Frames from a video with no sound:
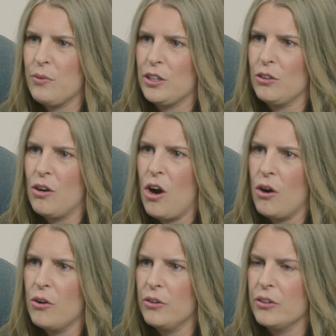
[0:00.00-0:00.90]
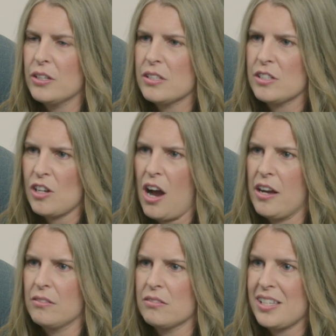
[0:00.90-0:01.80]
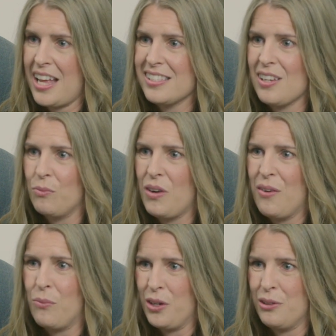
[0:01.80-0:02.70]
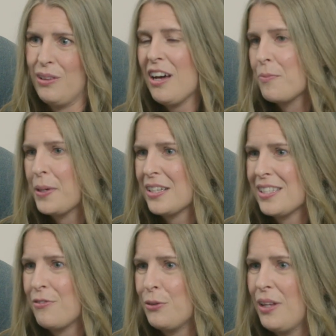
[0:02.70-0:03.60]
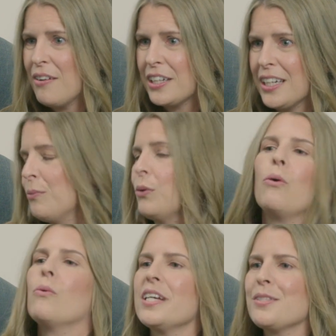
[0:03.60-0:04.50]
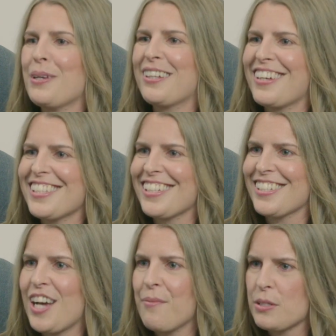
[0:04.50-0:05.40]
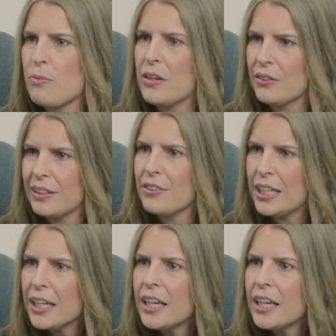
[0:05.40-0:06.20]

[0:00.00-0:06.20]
with your own style sense and what you love, because if you love it, it will always be classic and timeless while you're living in